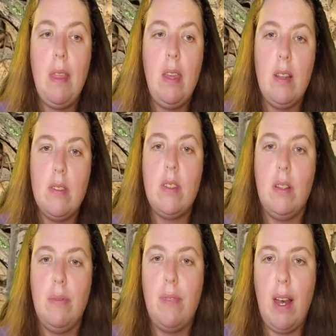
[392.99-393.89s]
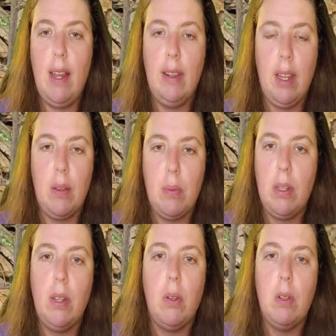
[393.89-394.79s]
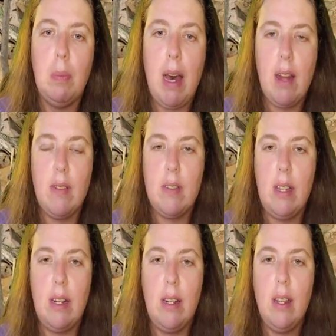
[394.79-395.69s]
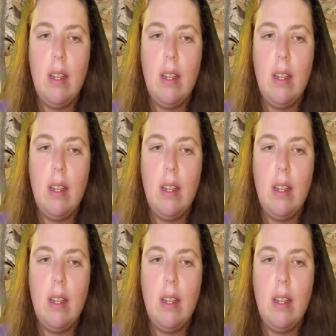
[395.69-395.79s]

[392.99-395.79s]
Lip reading: you can still find like really old bottles there.